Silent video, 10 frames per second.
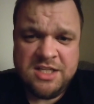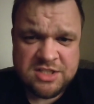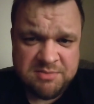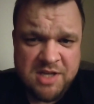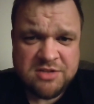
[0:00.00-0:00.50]

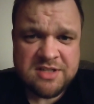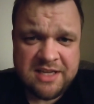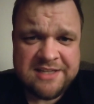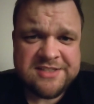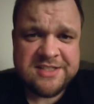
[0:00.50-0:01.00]
It smells
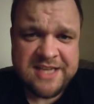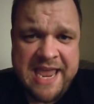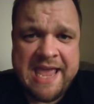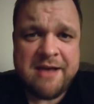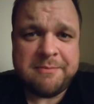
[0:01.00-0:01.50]
like a
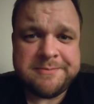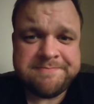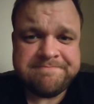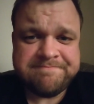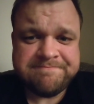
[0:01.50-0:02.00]
scam.
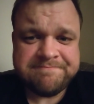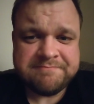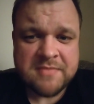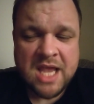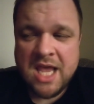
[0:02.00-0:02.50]

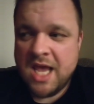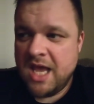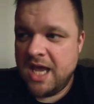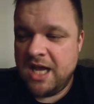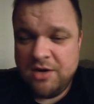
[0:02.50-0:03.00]

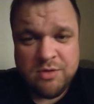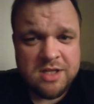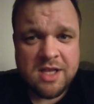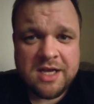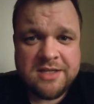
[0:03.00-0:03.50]
And I
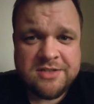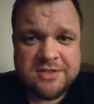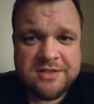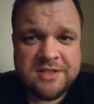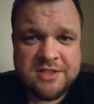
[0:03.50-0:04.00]

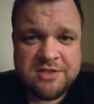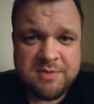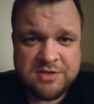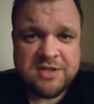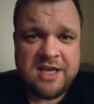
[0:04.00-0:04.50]
realized it
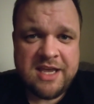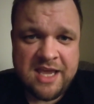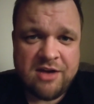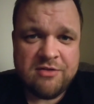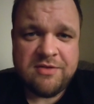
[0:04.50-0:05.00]
smells like a
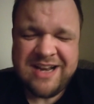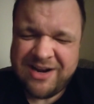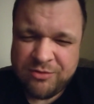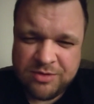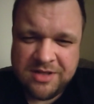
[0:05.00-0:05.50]
counterfeit.
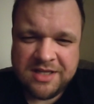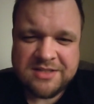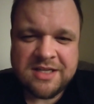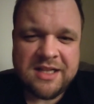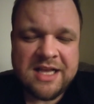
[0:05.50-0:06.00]
I
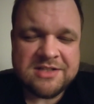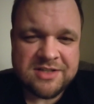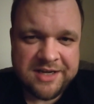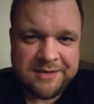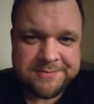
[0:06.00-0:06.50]
realized that
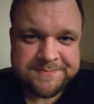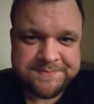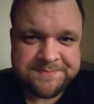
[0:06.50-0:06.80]
last night.